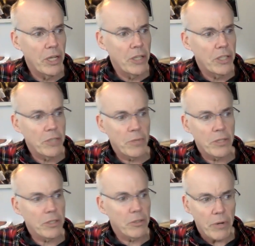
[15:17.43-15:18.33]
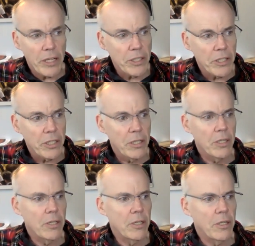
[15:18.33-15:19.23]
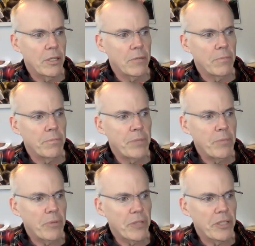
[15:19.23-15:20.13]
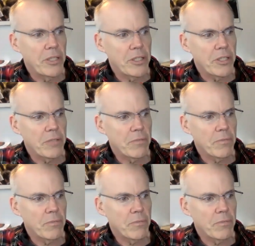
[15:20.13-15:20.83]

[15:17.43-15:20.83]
She's one of the greatest people in this